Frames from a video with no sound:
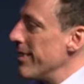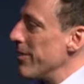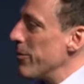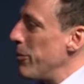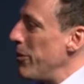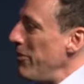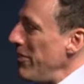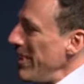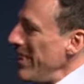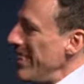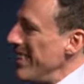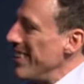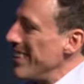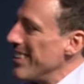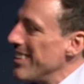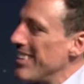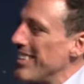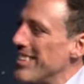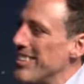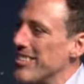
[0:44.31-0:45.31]
we
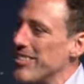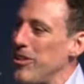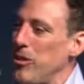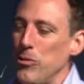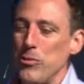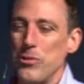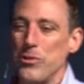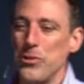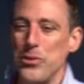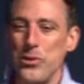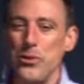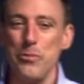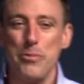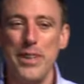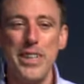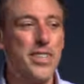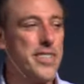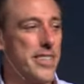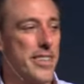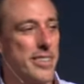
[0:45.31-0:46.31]
really don't do
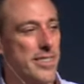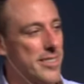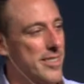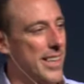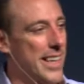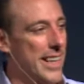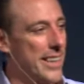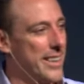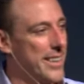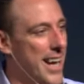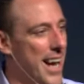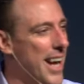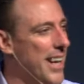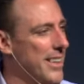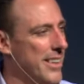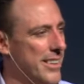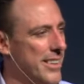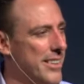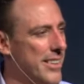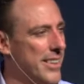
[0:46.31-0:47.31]
missions like that.
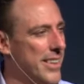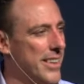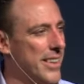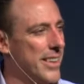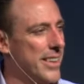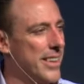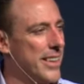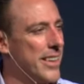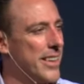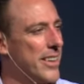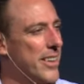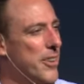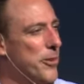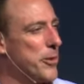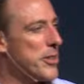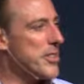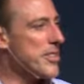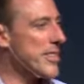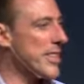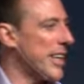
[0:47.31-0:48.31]
You know, we
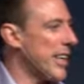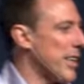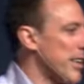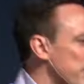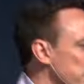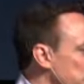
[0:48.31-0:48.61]
just kind of